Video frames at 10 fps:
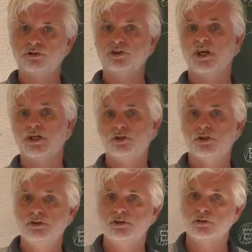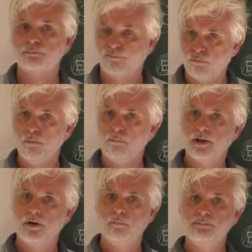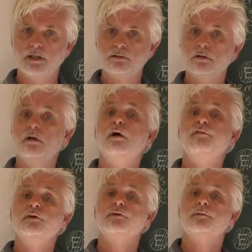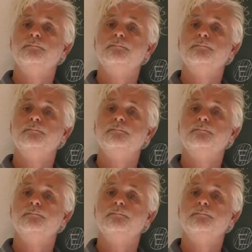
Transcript: changes as performed by an object a field.